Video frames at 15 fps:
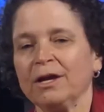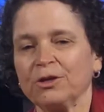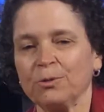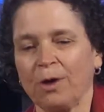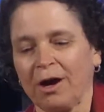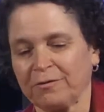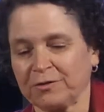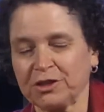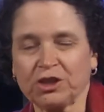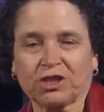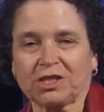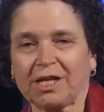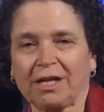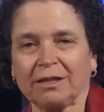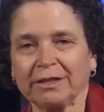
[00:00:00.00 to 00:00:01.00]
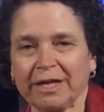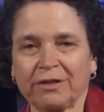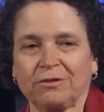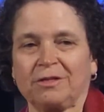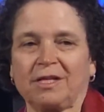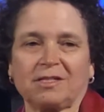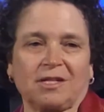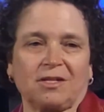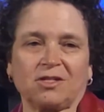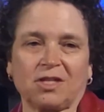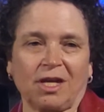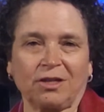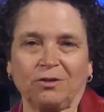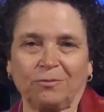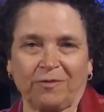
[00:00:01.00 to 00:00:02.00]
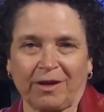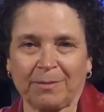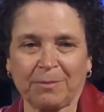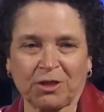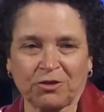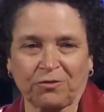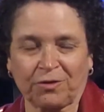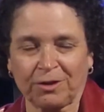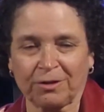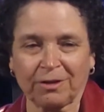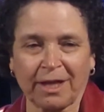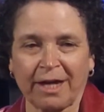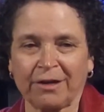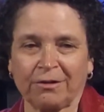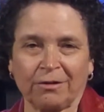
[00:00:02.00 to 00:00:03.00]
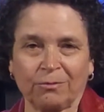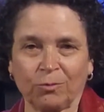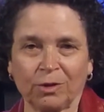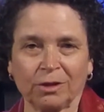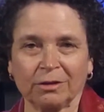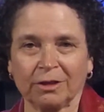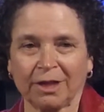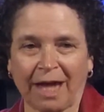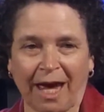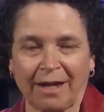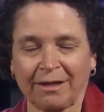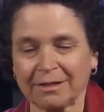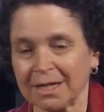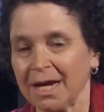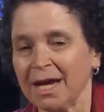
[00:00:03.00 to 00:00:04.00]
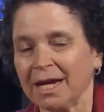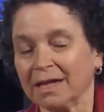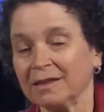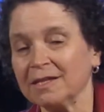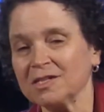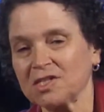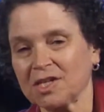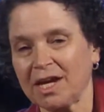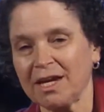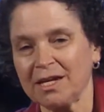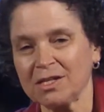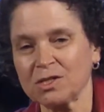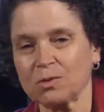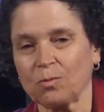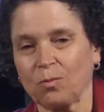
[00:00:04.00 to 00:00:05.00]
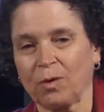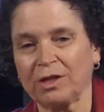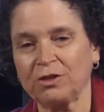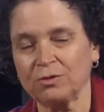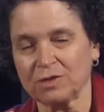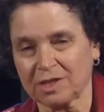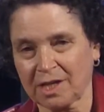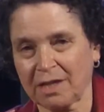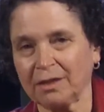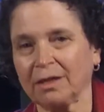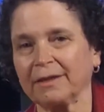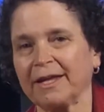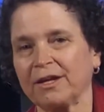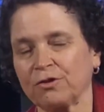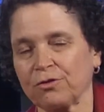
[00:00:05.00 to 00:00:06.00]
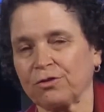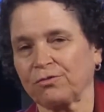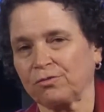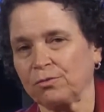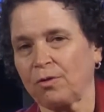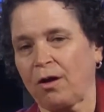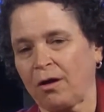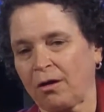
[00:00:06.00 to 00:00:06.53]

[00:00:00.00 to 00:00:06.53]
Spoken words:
You often just get a letter that says, thank you very much for your letter, and we'll look at it. In this case, when you send the letter through our